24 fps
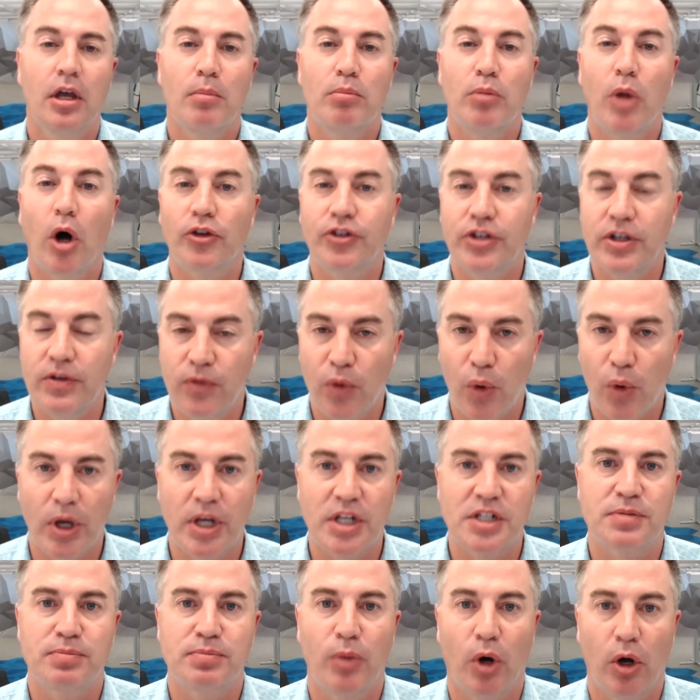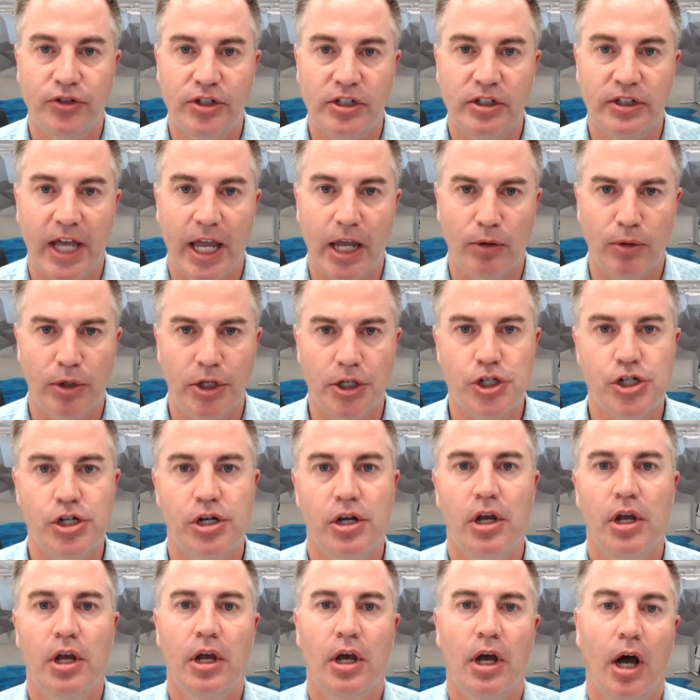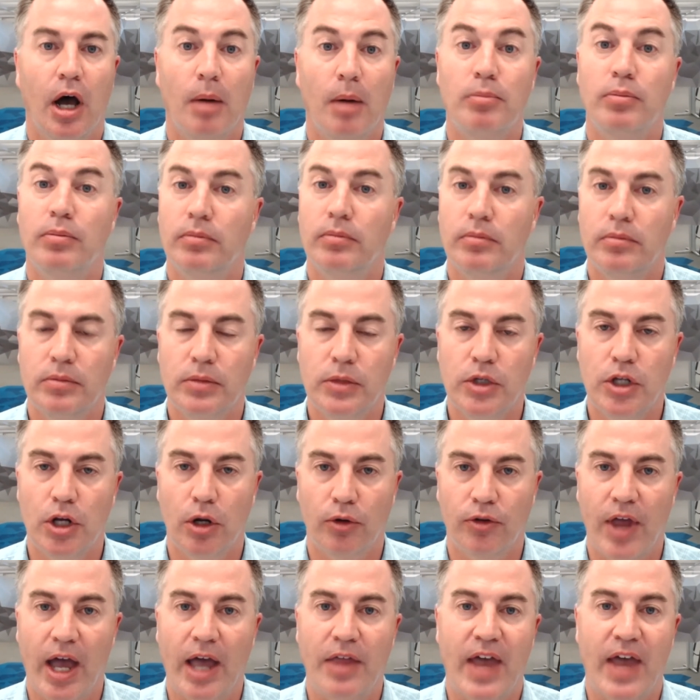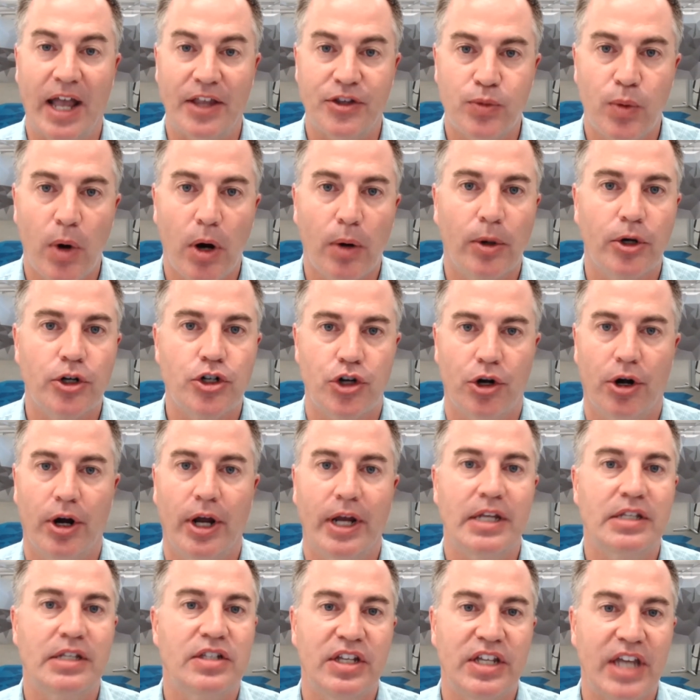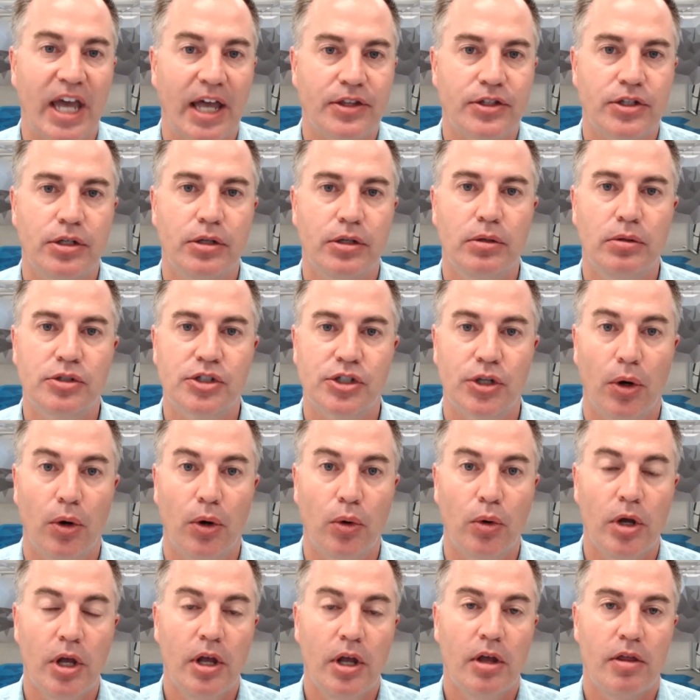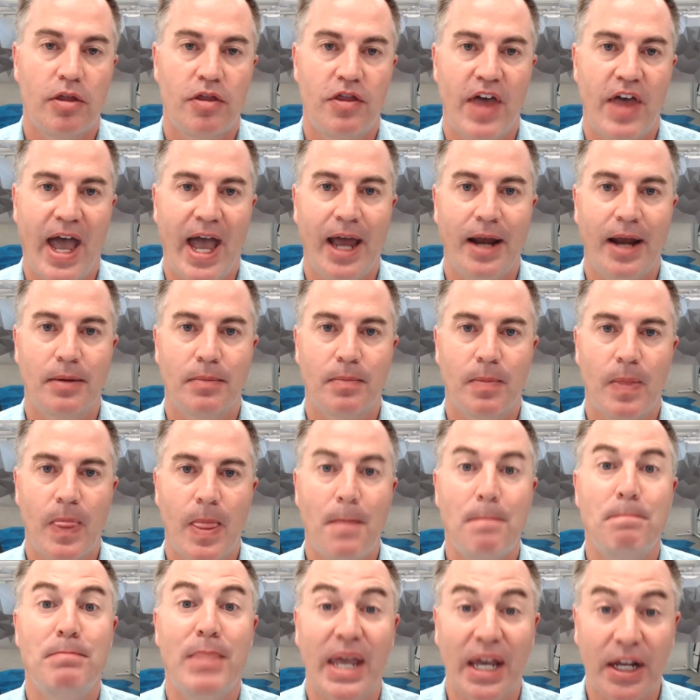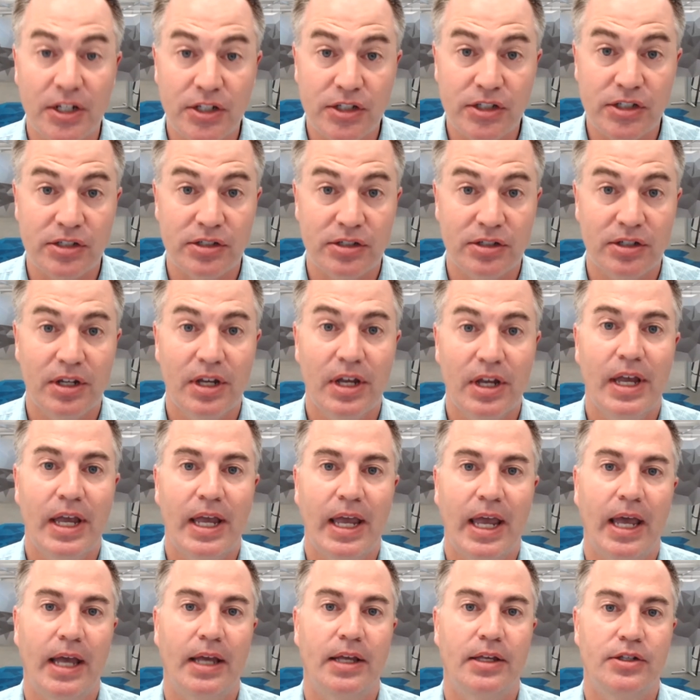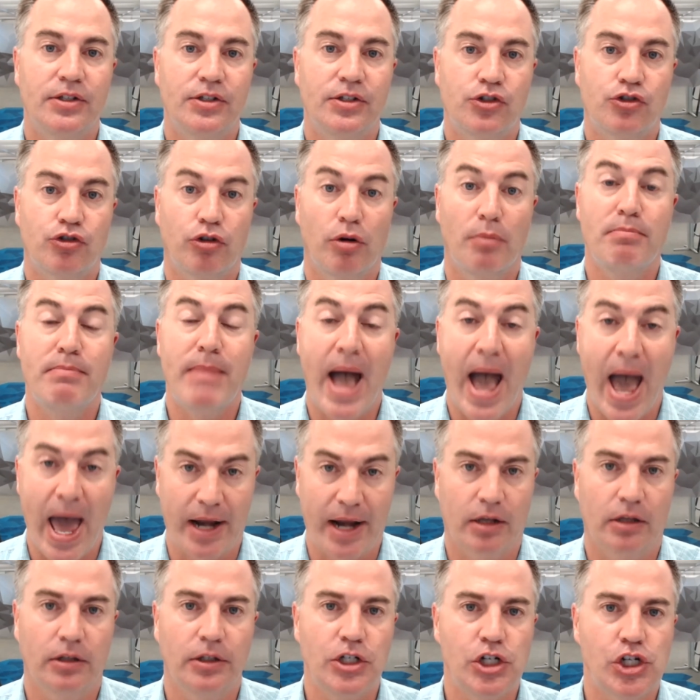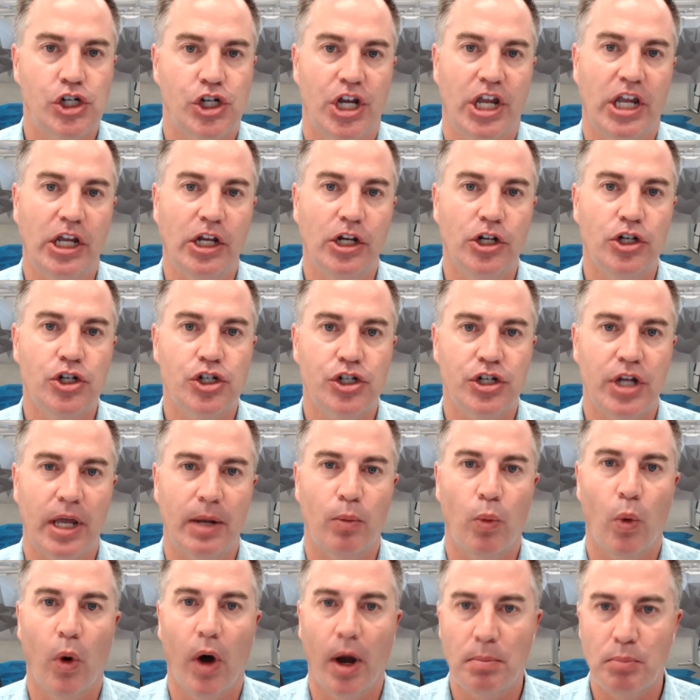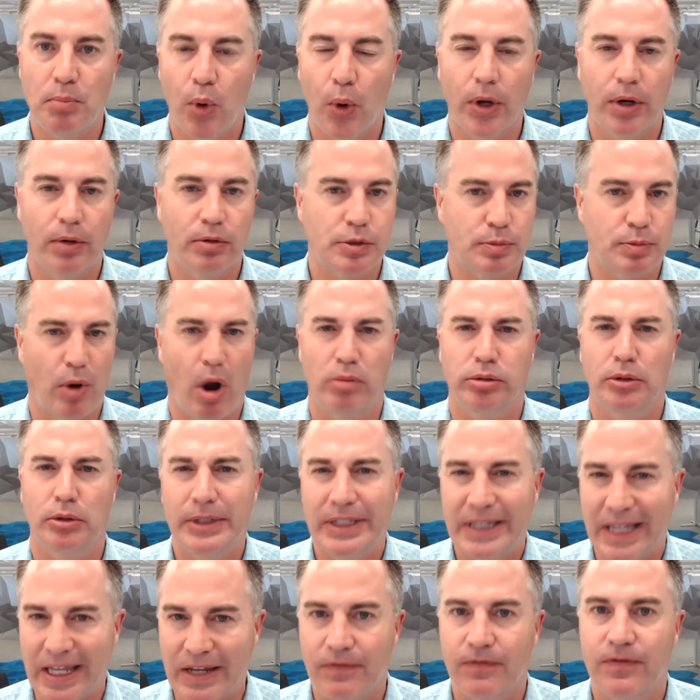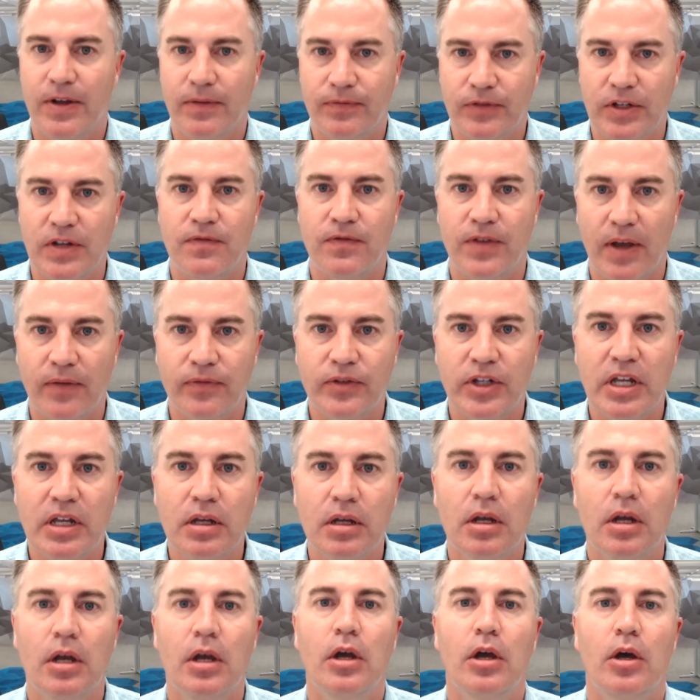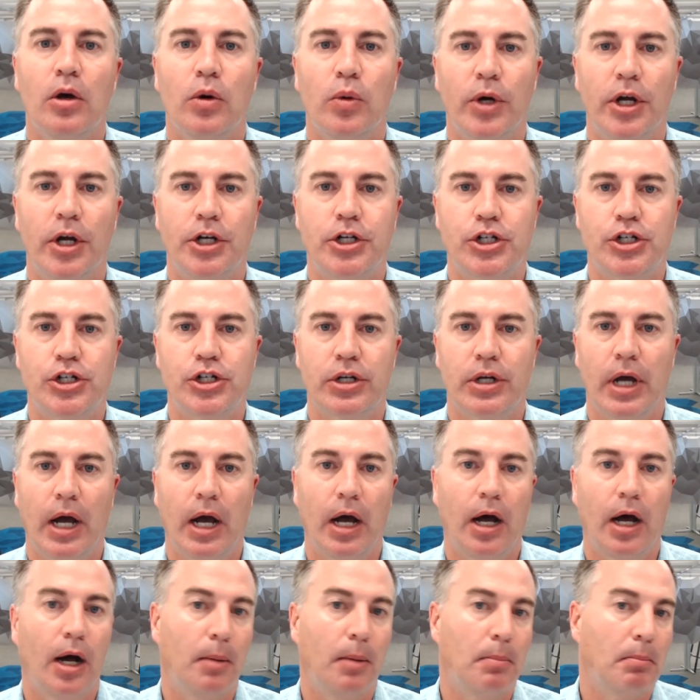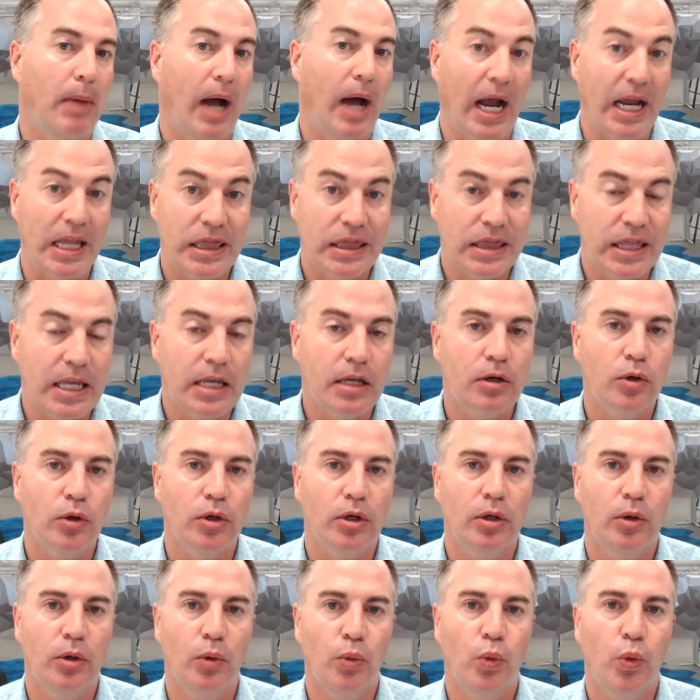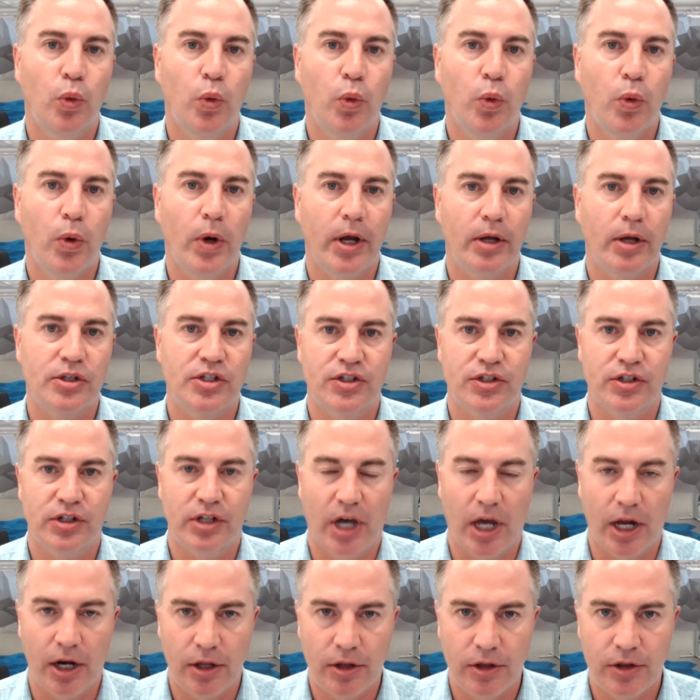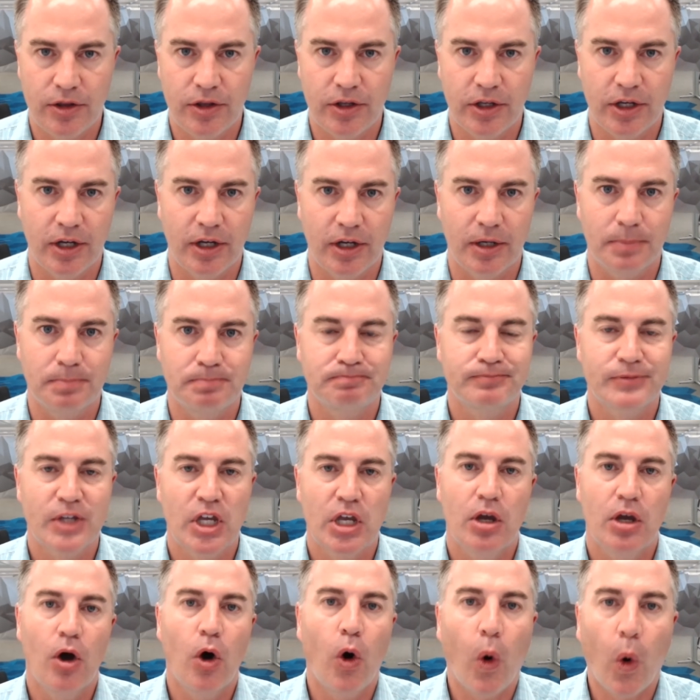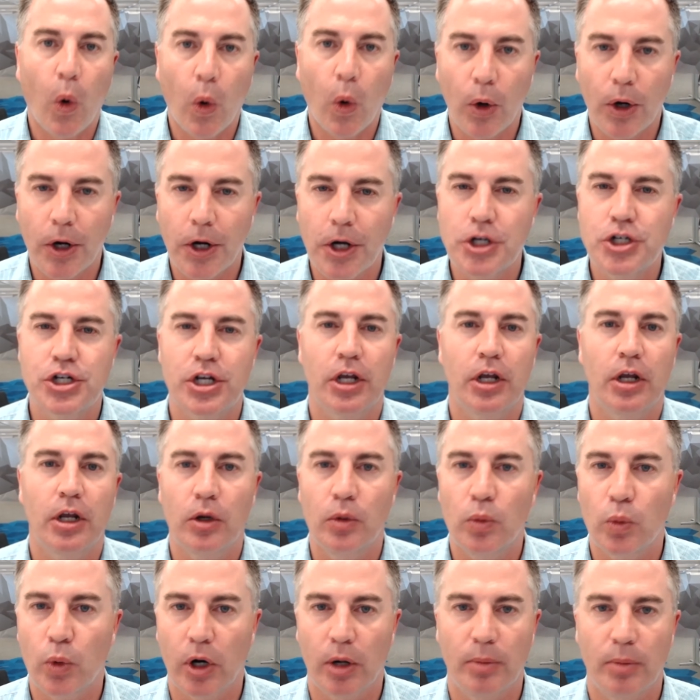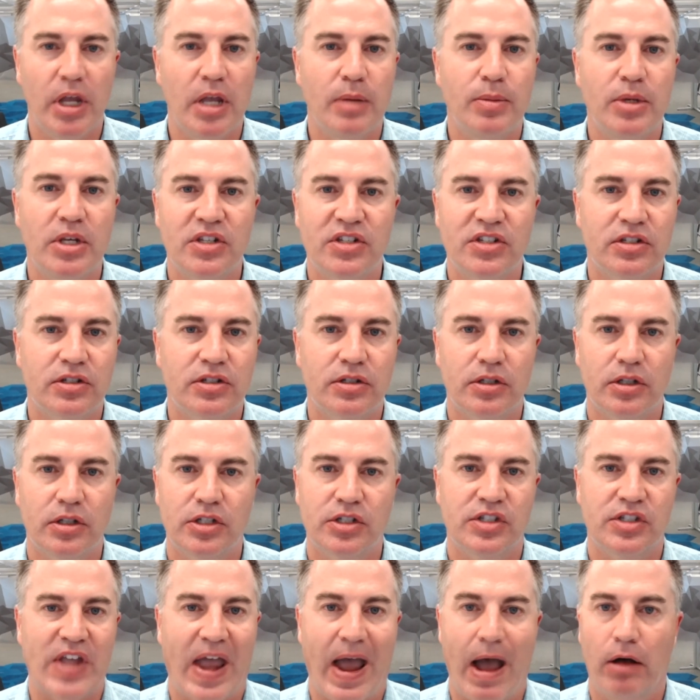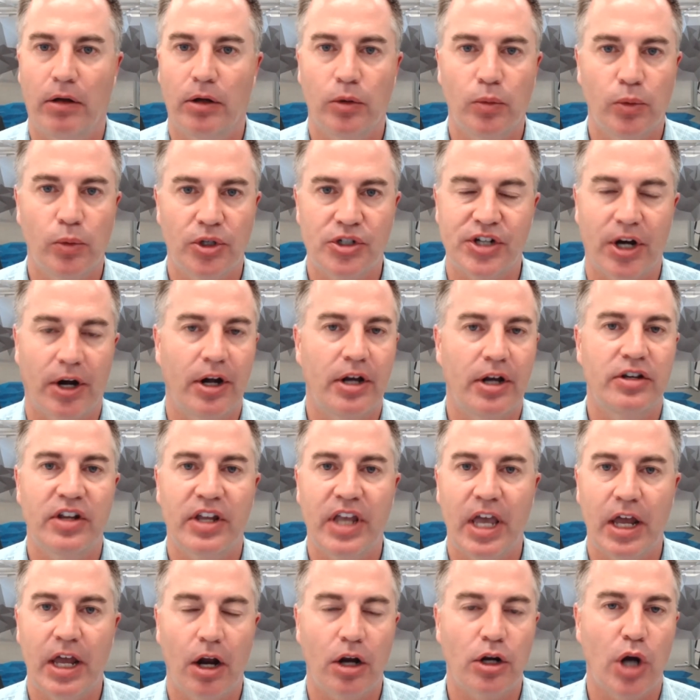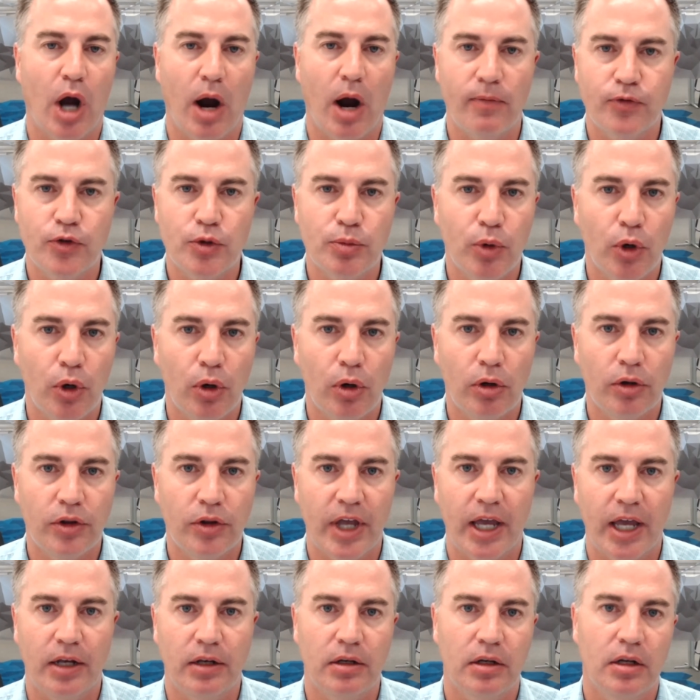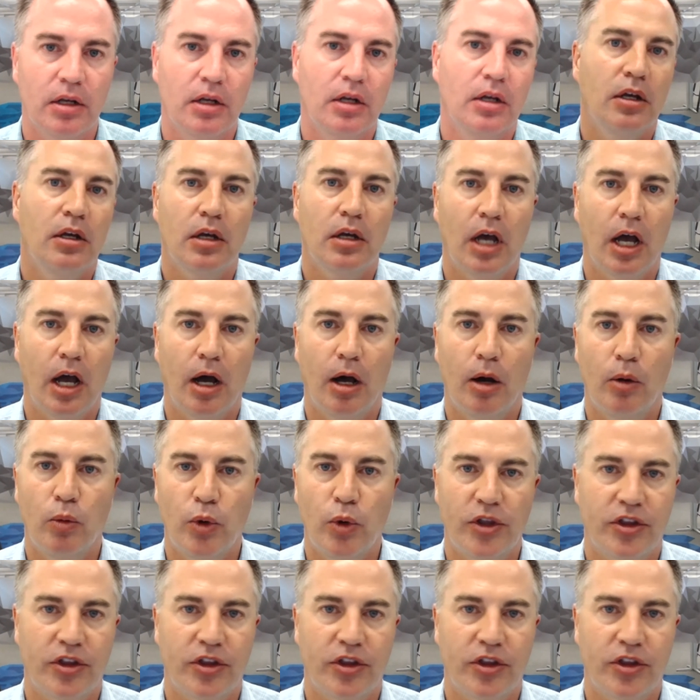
Multi voice, multi language. Um, you know, that, that's where we're trying to get to. So that mix has dramatically changed. At one point, it was probably like 50 50, which um, I think was kind of the origin where maybe talent were starting to get uncomfortable that uh, with